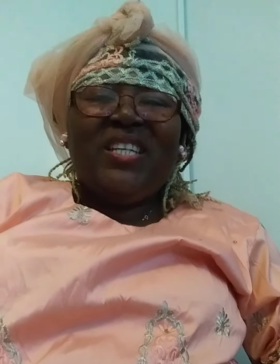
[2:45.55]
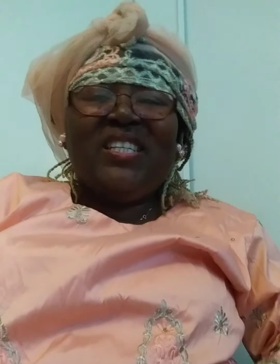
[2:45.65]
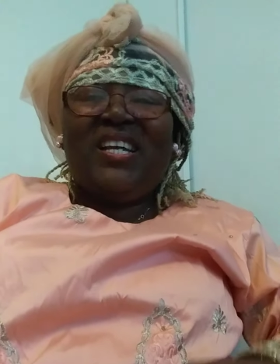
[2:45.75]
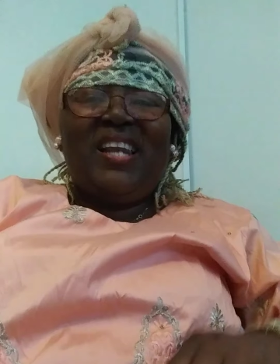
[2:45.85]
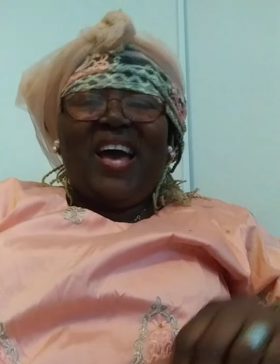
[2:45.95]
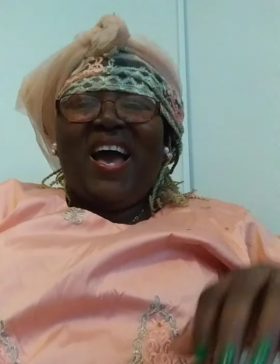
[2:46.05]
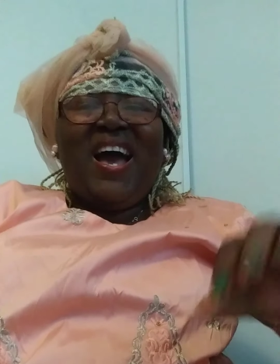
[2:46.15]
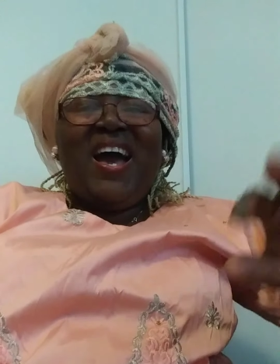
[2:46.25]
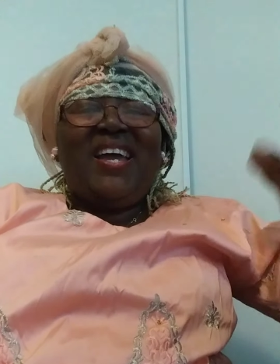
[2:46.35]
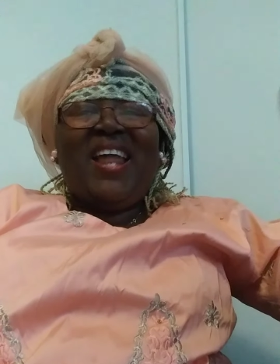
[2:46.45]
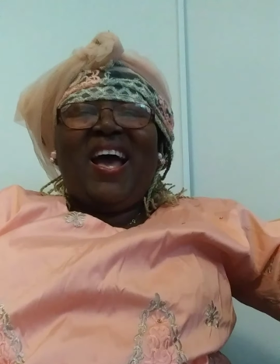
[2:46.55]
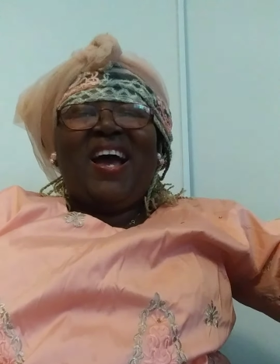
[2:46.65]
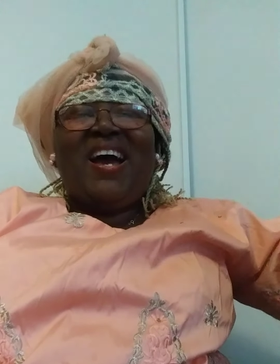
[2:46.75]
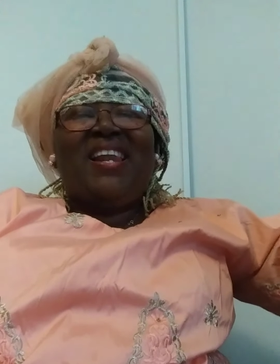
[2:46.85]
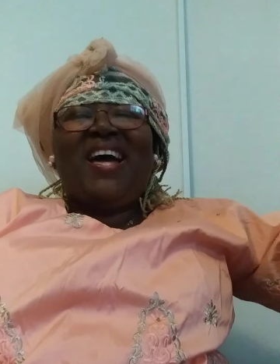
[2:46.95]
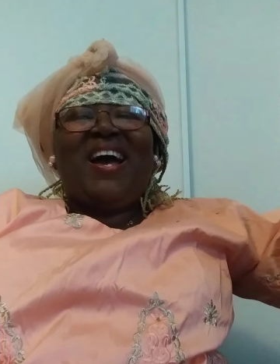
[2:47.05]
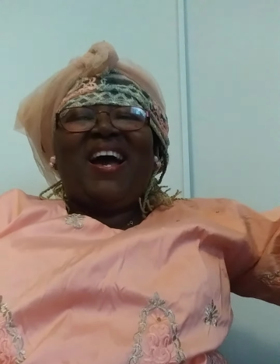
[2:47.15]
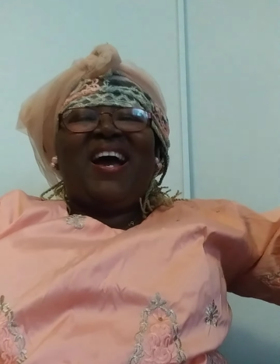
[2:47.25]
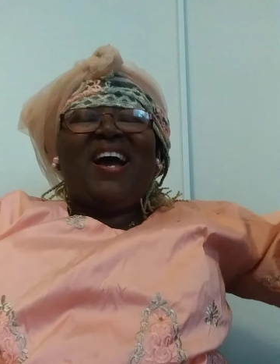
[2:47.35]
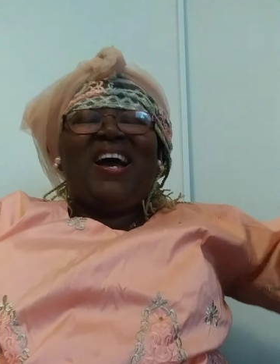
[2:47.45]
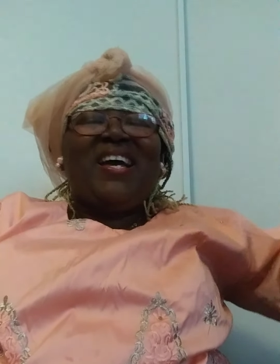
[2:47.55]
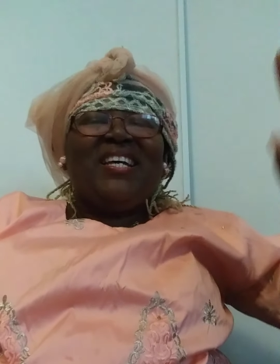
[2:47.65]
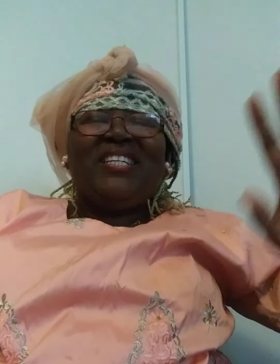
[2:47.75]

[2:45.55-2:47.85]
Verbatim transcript: Shalala.